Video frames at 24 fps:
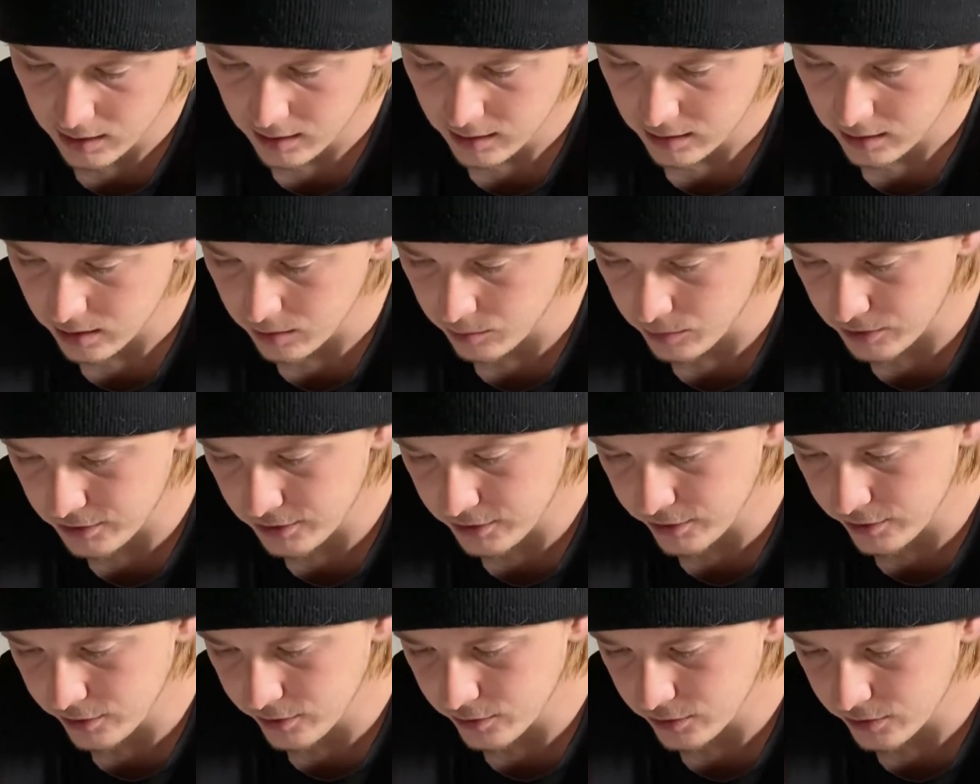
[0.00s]
The
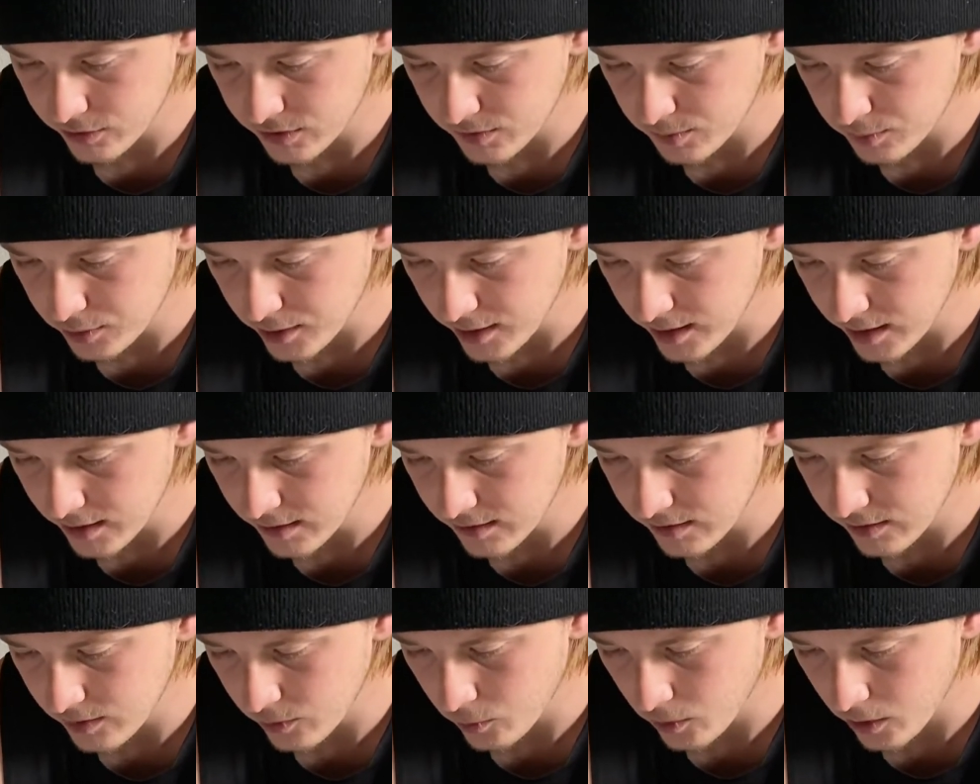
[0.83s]
material spreads
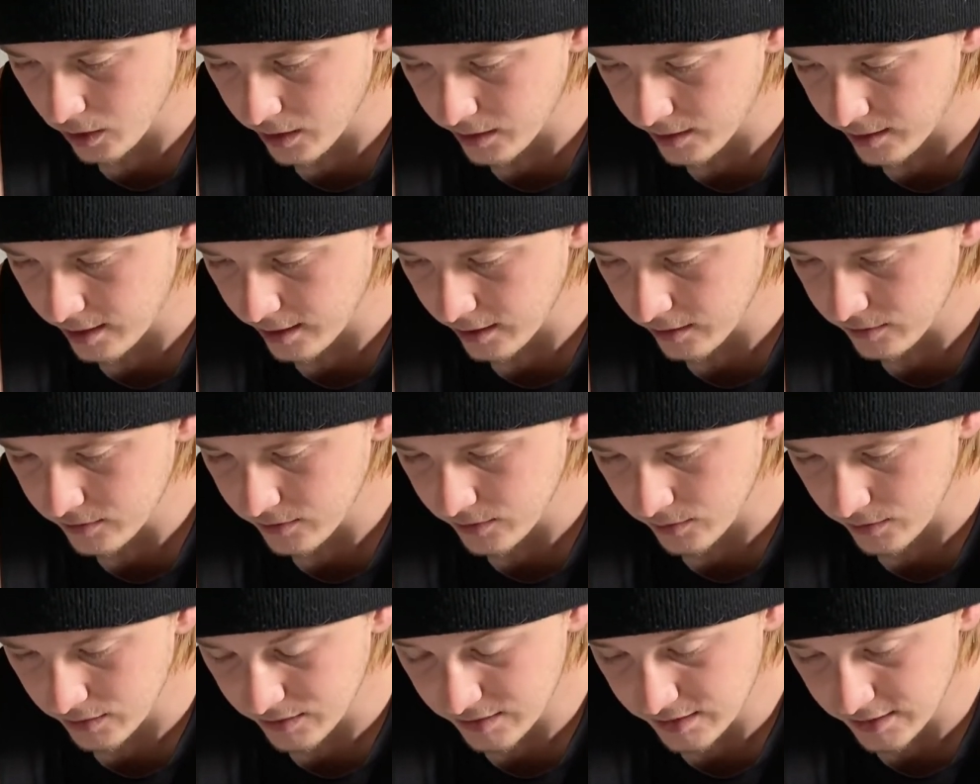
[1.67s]
the water out so
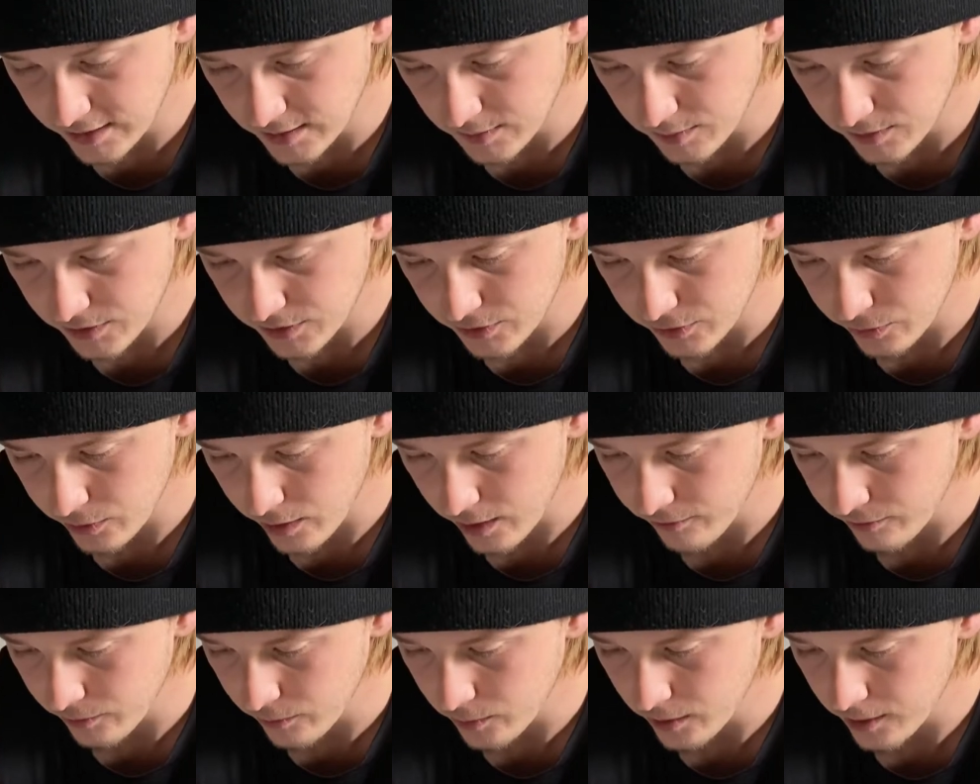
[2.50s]
it seeps through
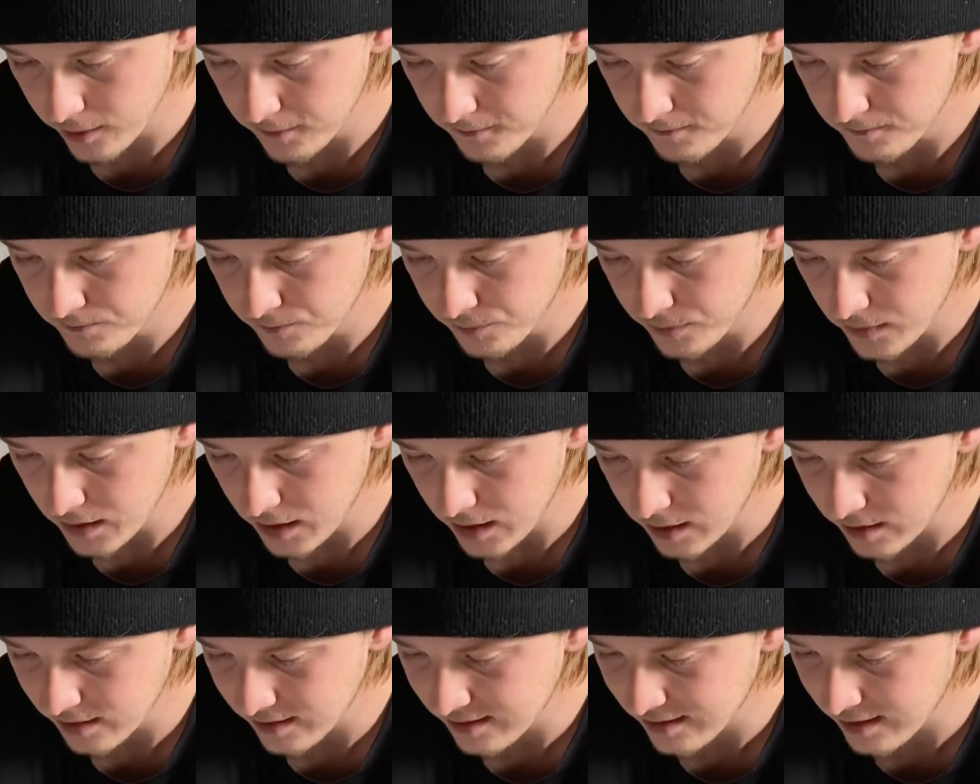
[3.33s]
everywhere,
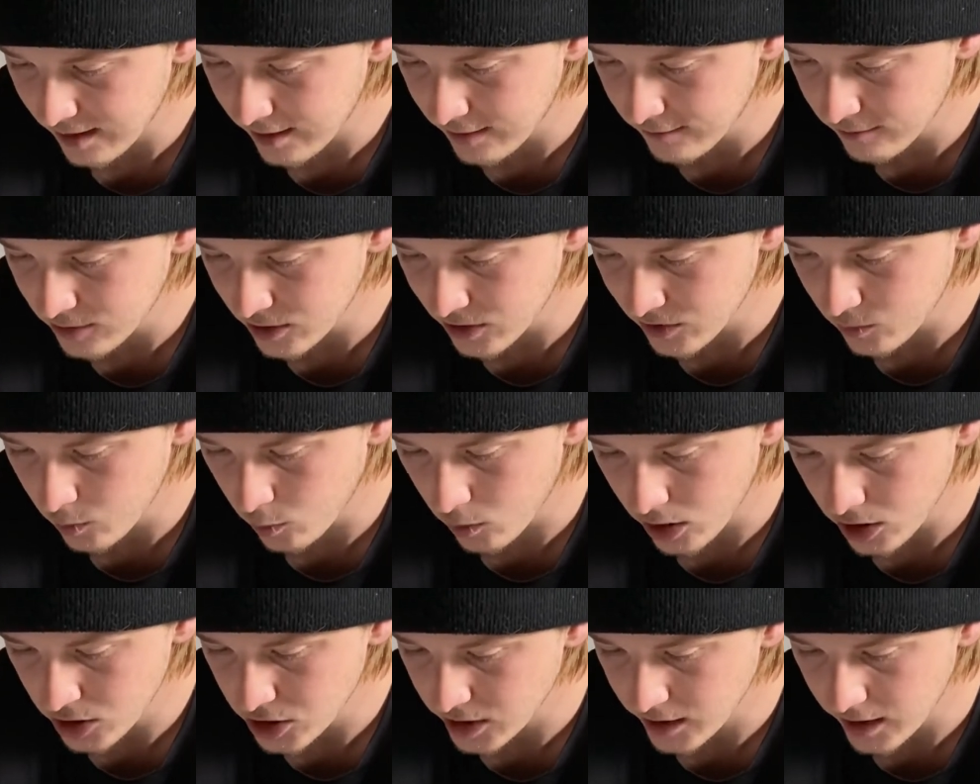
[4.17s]
instead of just
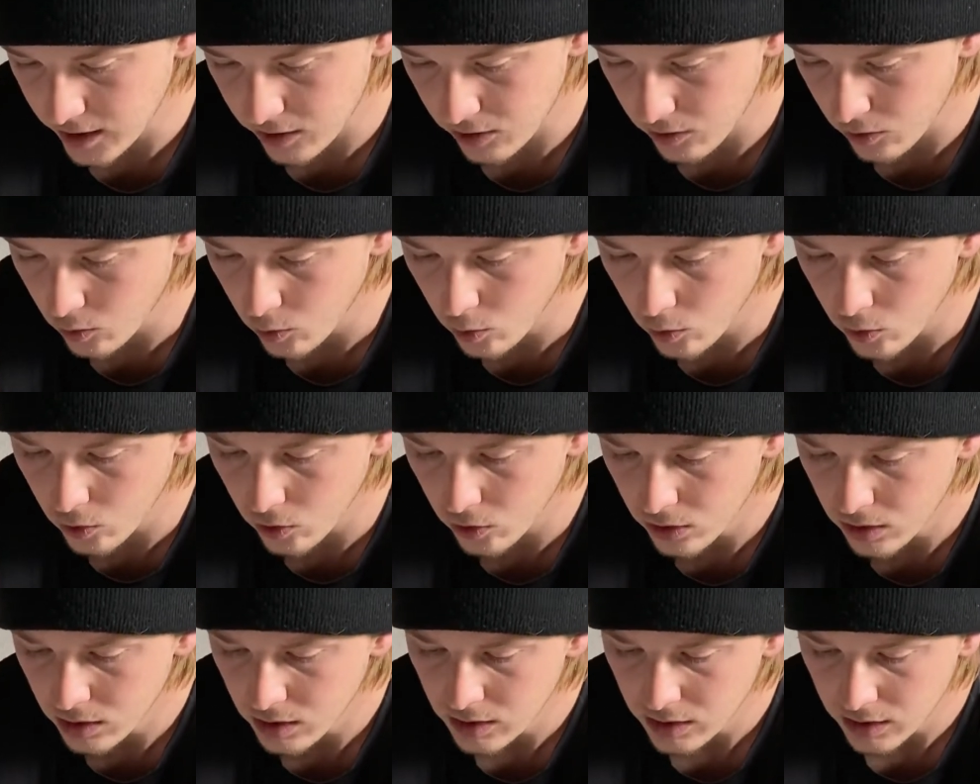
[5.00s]
washing out a hole
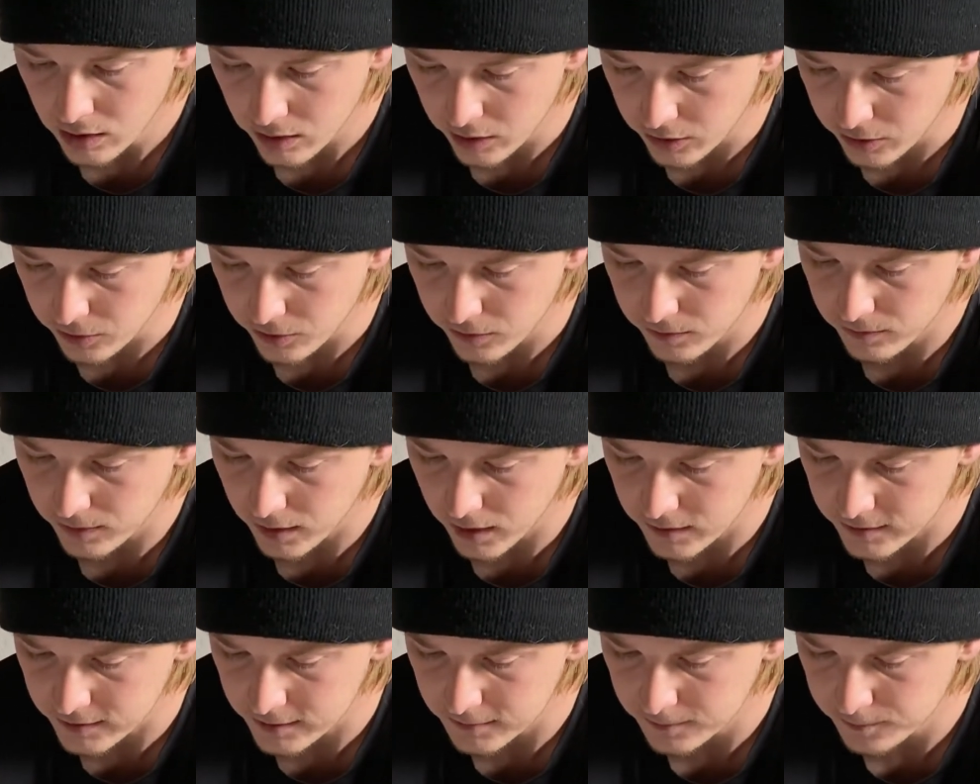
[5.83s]
under the
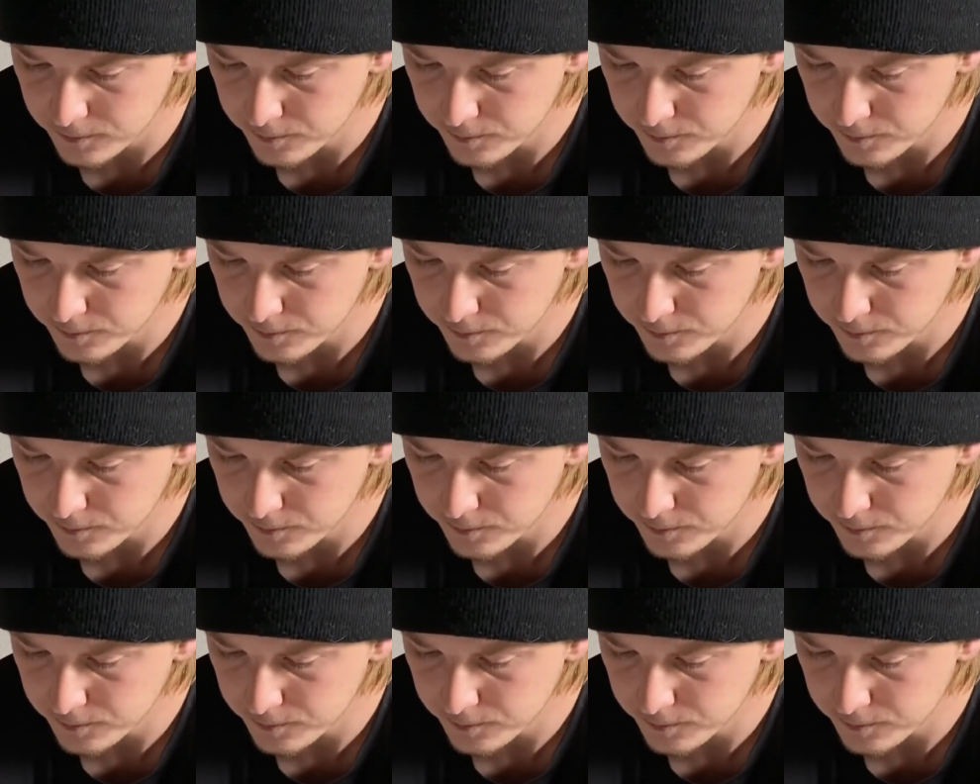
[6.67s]
faucet.